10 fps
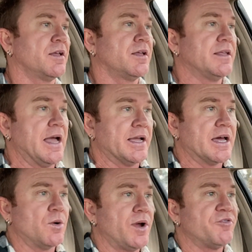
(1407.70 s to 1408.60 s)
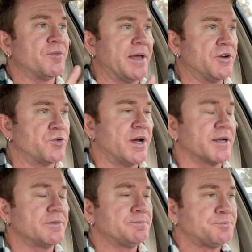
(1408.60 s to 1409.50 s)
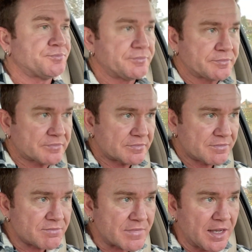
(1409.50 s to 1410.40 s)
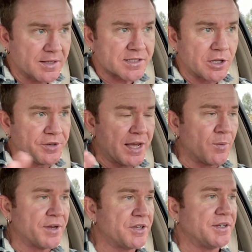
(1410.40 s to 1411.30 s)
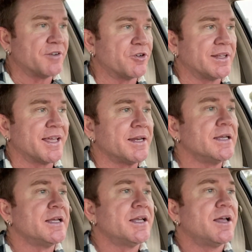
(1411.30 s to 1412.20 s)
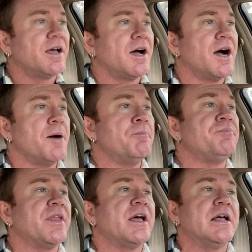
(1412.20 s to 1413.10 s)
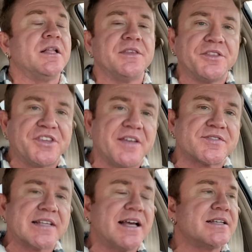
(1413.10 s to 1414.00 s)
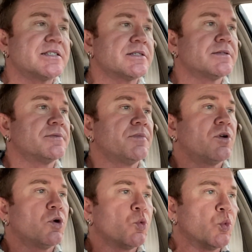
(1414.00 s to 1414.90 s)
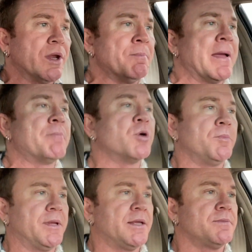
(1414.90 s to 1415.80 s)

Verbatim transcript: Yeah, I got away from that truck. I slowed down, went into a different lane. Um, the thief says, remember me.